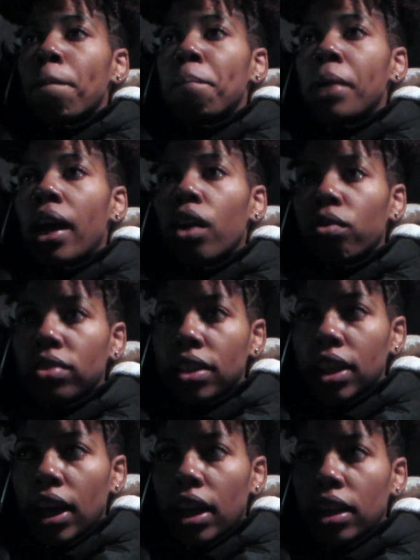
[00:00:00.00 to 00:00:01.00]
power
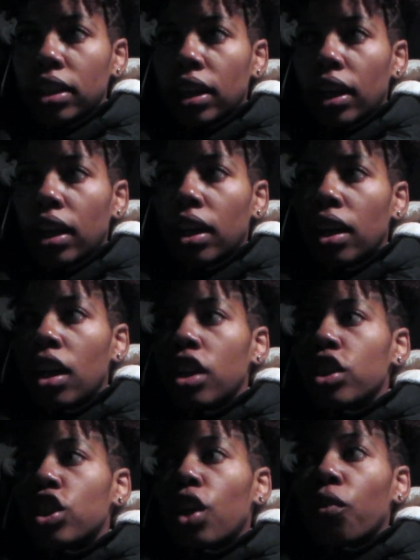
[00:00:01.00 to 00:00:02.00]
snacks, like
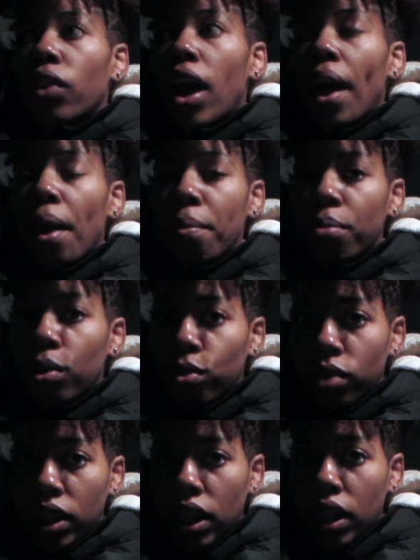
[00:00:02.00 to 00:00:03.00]
stuff with high
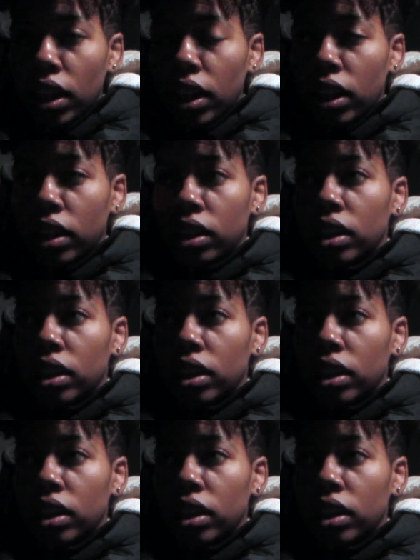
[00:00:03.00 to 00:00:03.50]
protein,